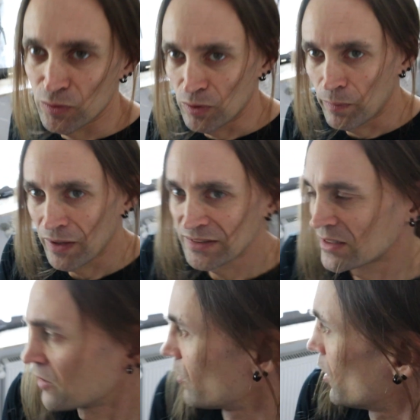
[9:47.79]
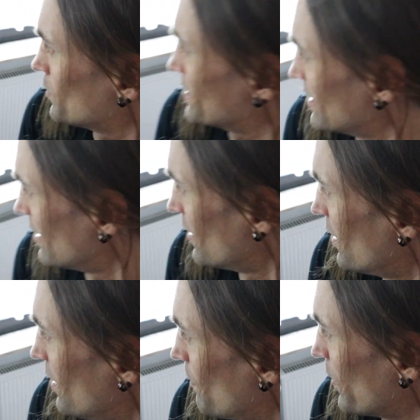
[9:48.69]
have to replace the knobs.
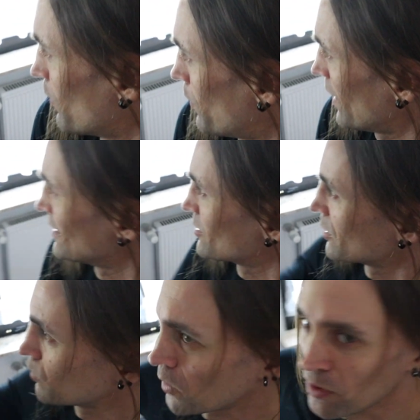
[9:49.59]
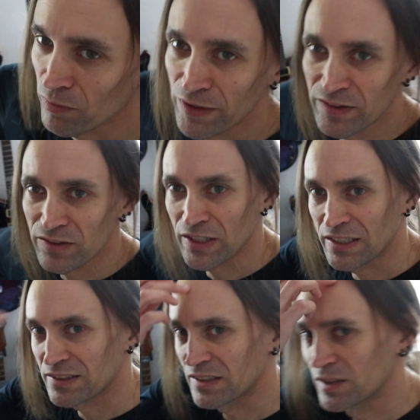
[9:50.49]
The piezo in one of these
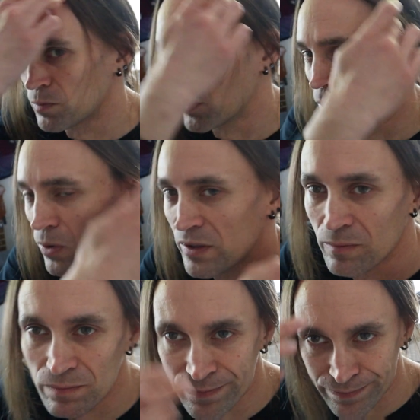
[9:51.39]
things is broken.